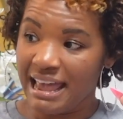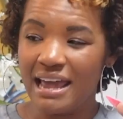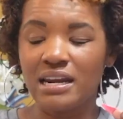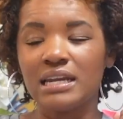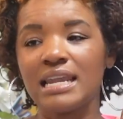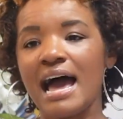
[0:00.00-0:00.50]

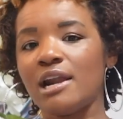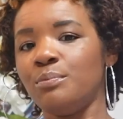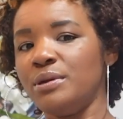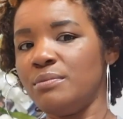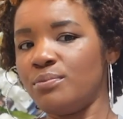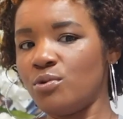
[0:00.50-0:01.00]
And a lot of
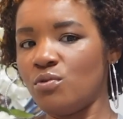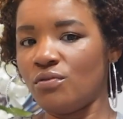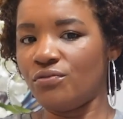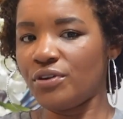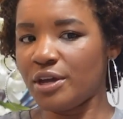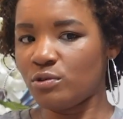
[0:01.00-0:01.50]
people
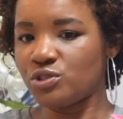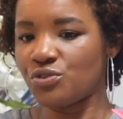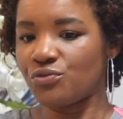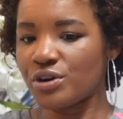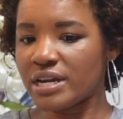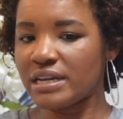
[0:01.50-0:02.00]
fail to
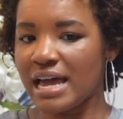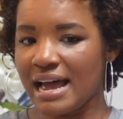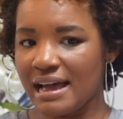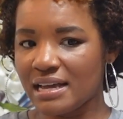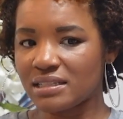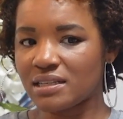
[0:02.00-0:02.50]

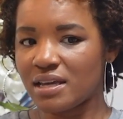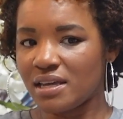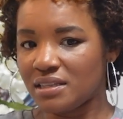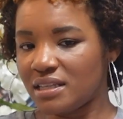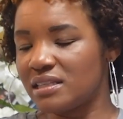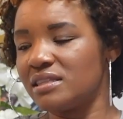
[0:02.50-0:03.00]
realize
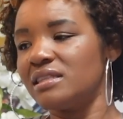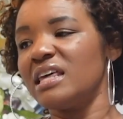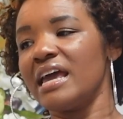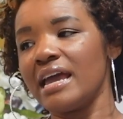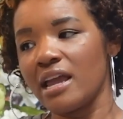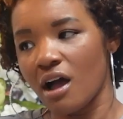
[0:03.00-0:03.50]
that
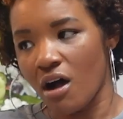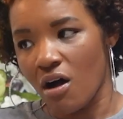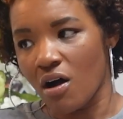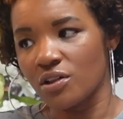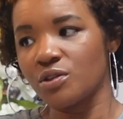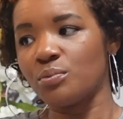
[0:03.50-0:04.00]
they
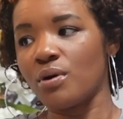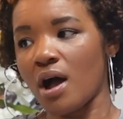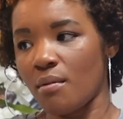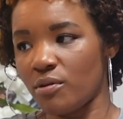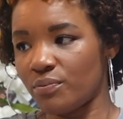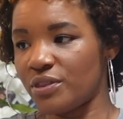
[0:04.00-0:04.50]
are the
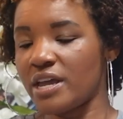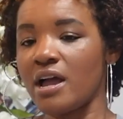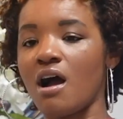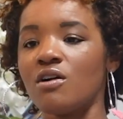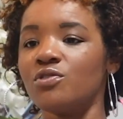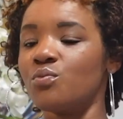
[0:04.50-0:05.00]
problem. They
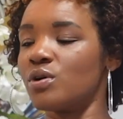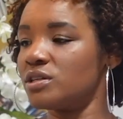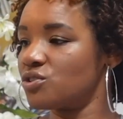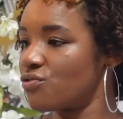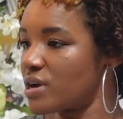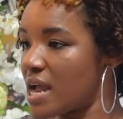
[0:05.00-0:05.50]
are the
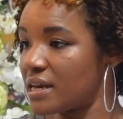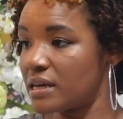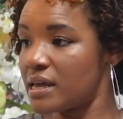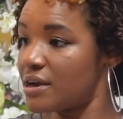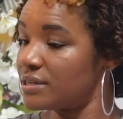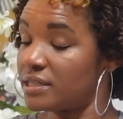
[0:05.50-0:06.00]
ones creating
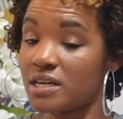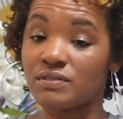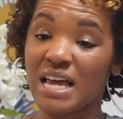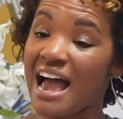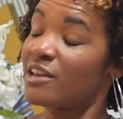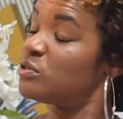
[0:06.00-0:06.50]

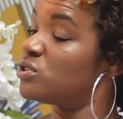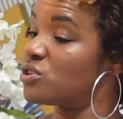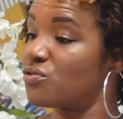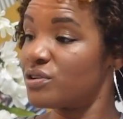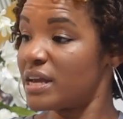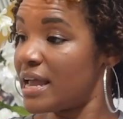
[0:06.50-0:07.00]
narratives. I used to
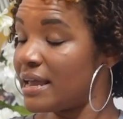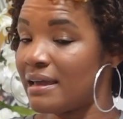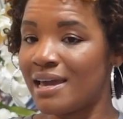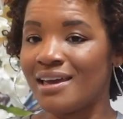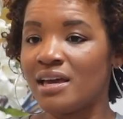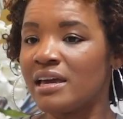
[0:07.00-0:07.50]
create.
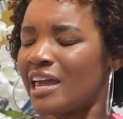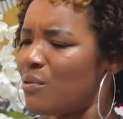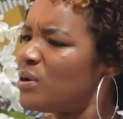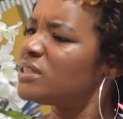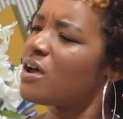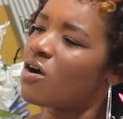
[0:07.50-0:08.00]
Can
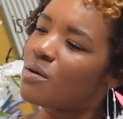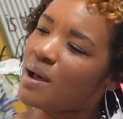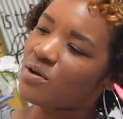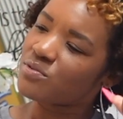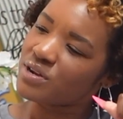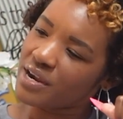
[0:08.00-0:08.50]
we talk
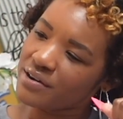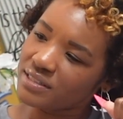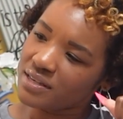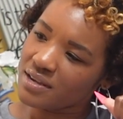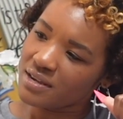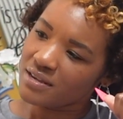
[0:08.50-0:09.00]
about
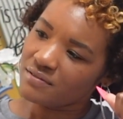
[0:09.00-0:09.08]
narratives?